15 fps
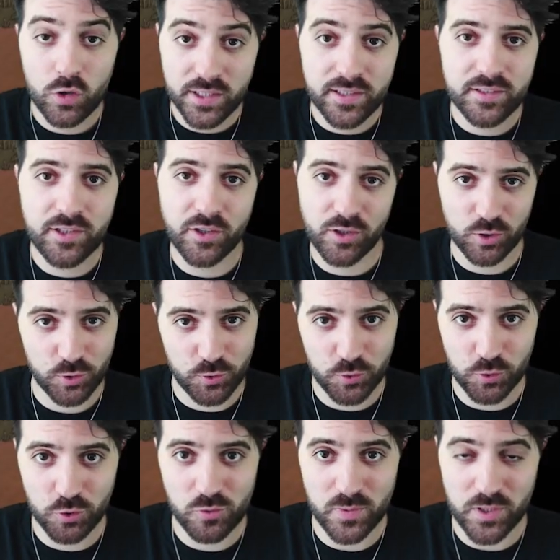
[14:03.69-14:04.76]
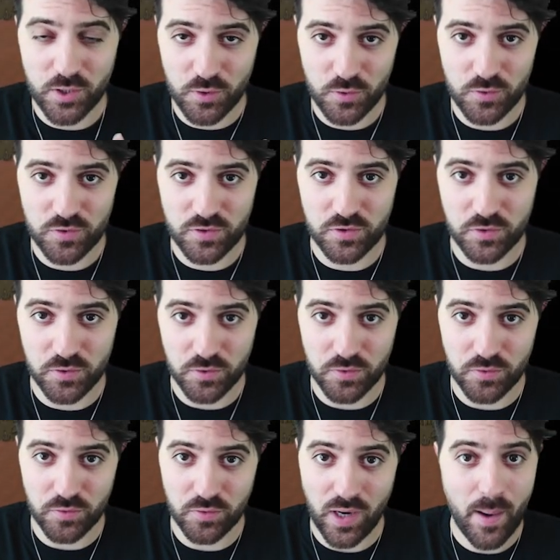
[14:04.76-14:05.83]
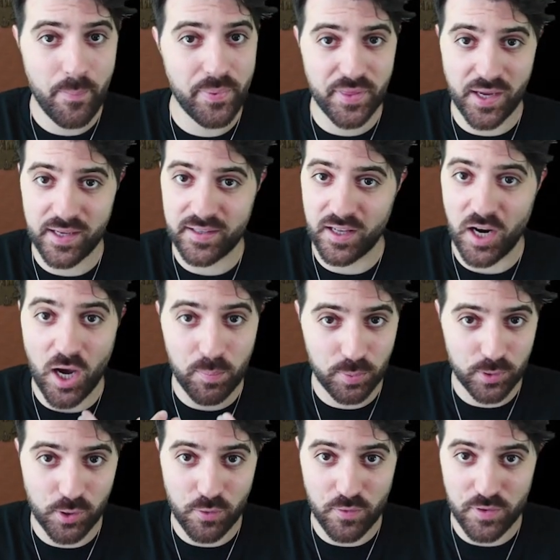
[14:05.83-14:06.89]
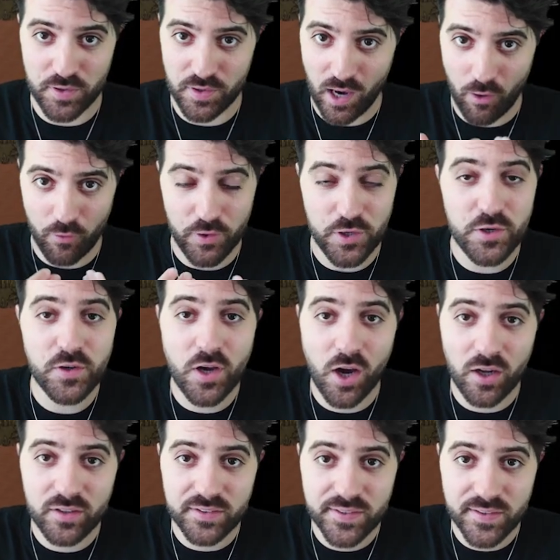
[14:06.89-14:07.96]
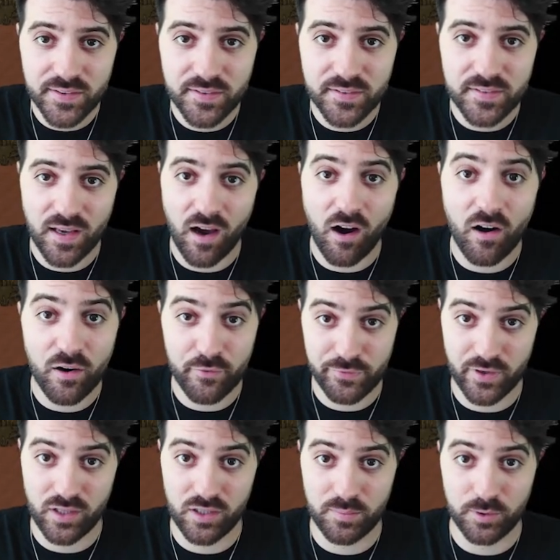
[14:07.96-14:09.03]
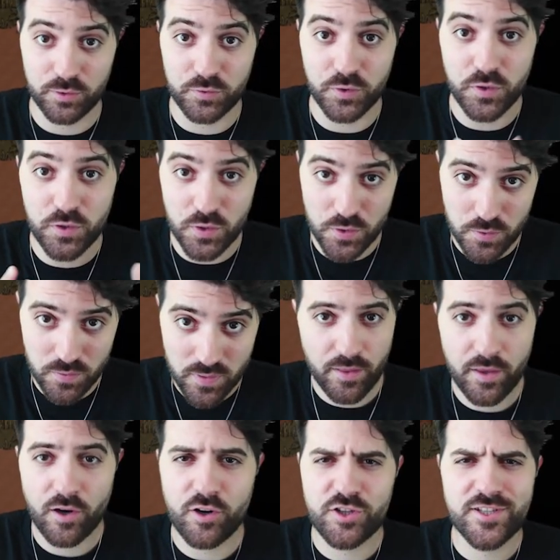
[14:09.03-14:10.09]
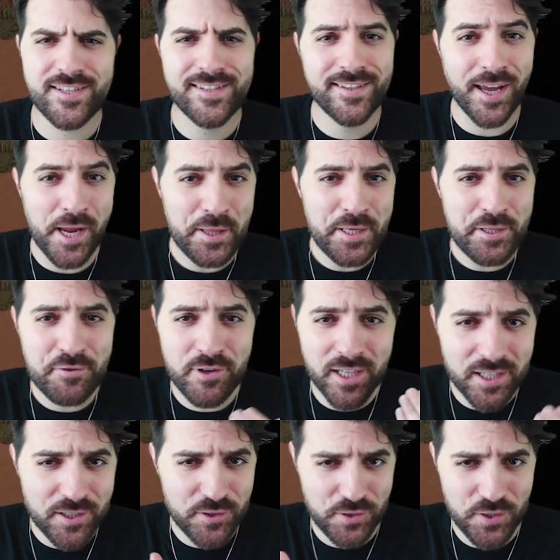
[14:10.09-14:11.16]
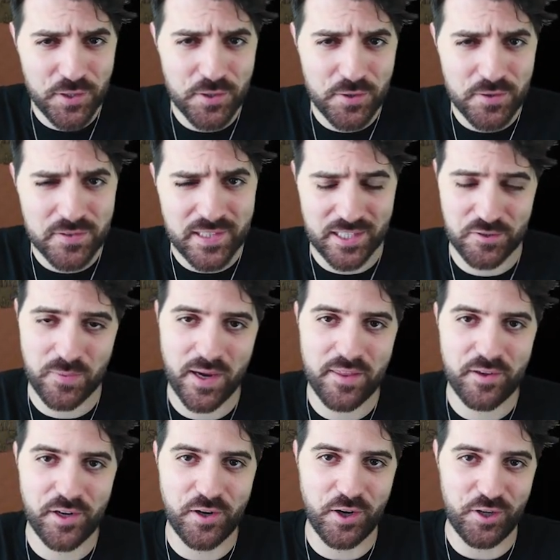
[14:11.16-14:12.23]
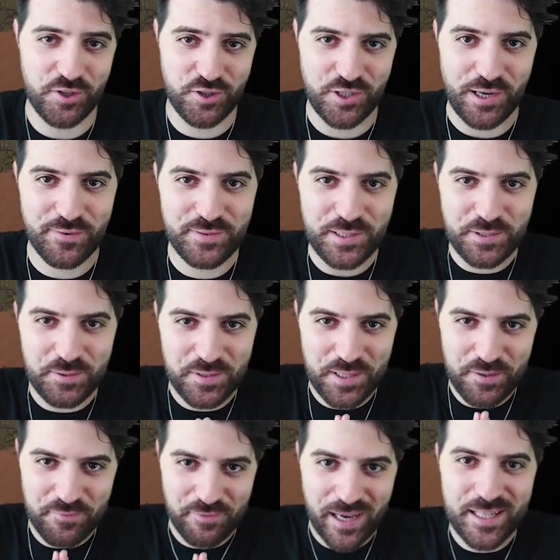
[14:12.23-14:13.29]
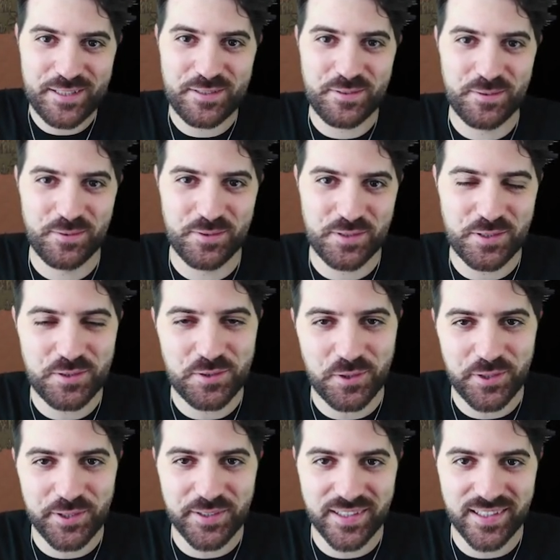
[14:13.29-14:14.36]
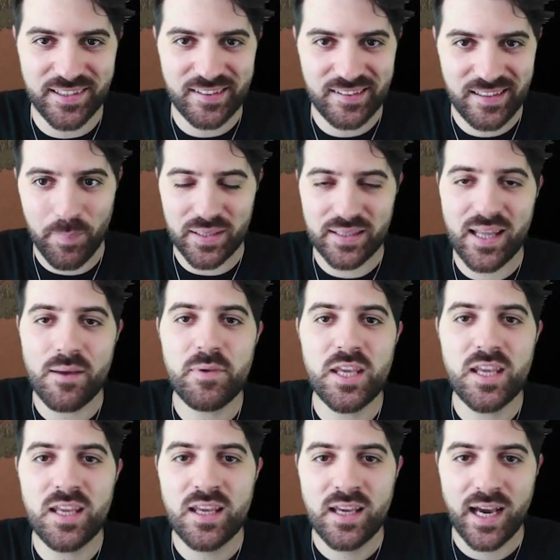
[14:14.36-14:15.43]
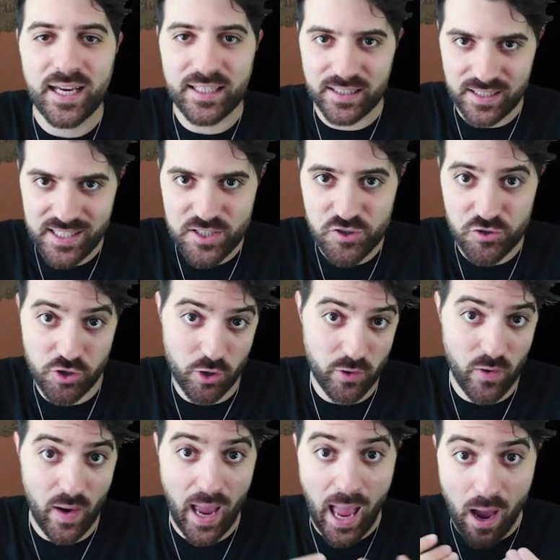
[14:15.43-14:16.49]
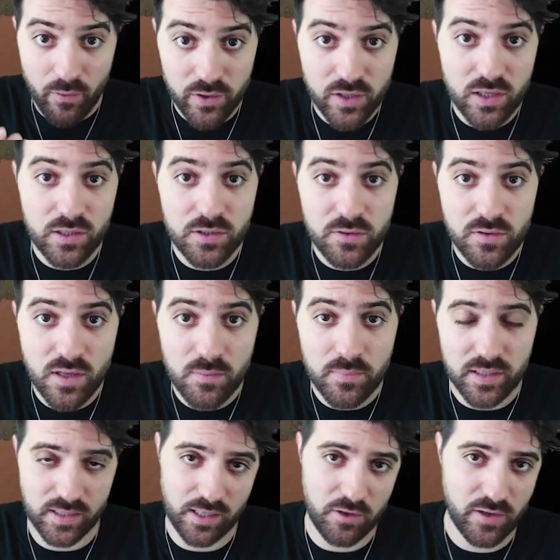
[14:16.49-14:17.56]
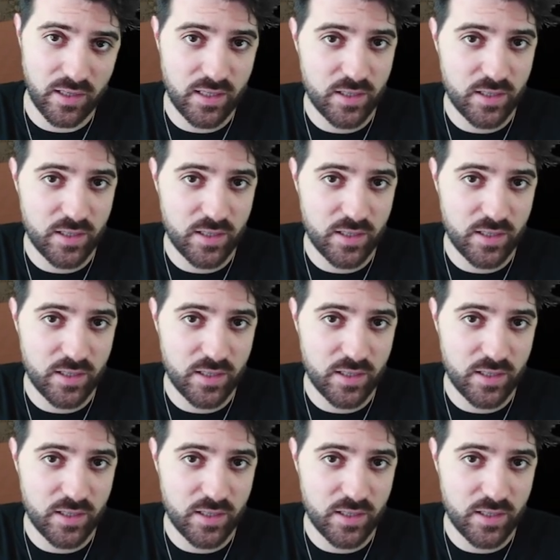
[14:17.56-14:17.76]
the internal tools we use to update and upload our new content are available to you. They are slightly trickier to use. That's why they got shoved into the advanced tools tutorial here. but let me at least show you how you can do them, and then you can